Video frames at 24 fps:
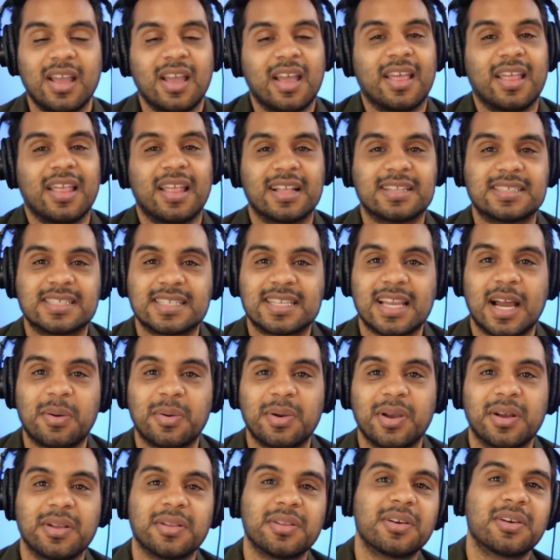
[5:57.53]
this is how
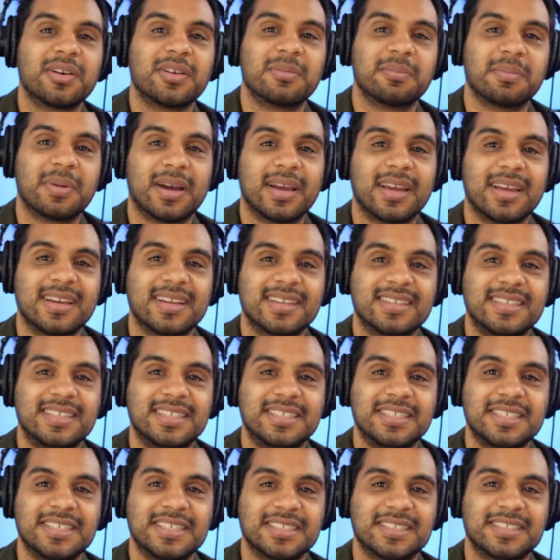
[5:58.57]
we all learn, by
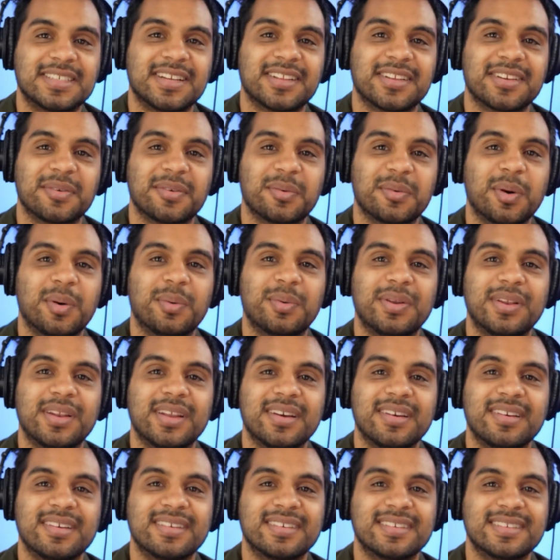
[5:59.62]
teaching each other what we
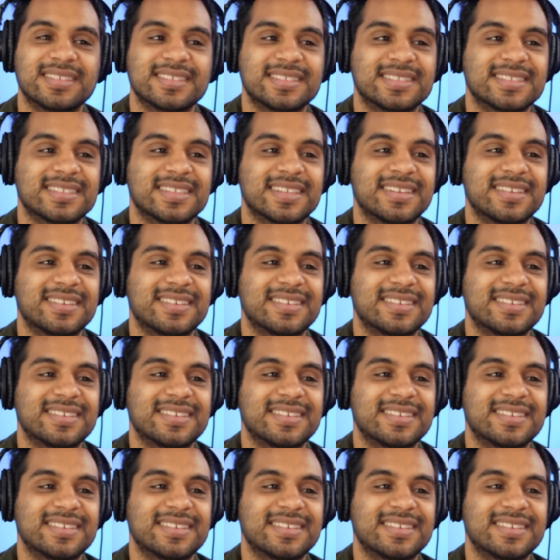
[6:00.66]
know. So